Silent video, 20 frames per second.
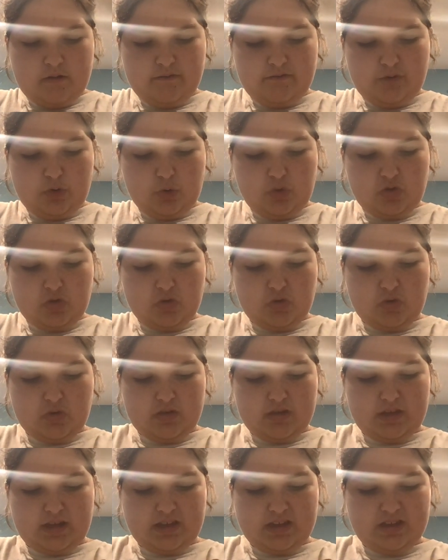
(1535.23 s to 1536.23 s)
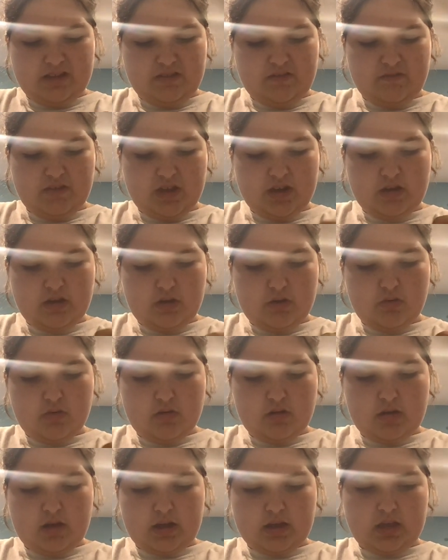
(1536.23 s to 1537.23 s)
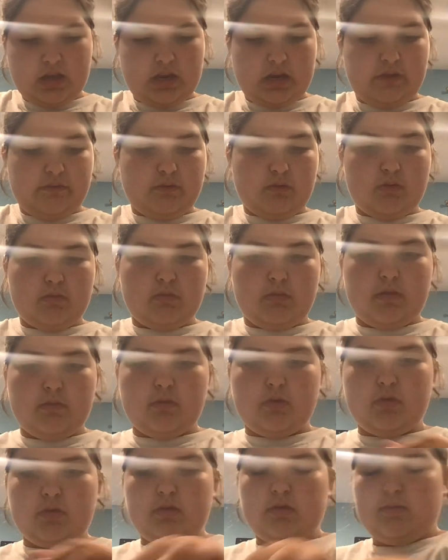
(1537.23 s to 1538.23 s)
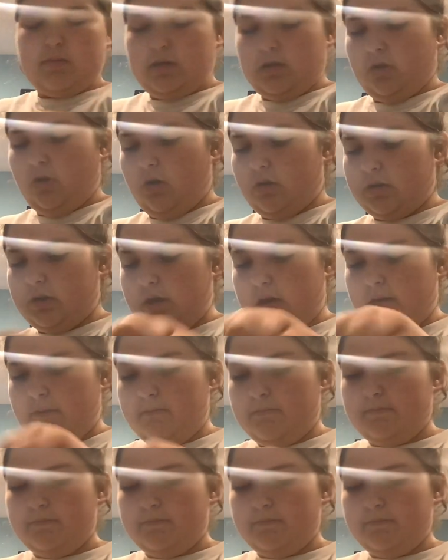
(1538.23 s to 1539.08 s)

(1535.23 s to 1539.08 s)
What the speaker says: first or second video. I can't even remember. It's been a long day.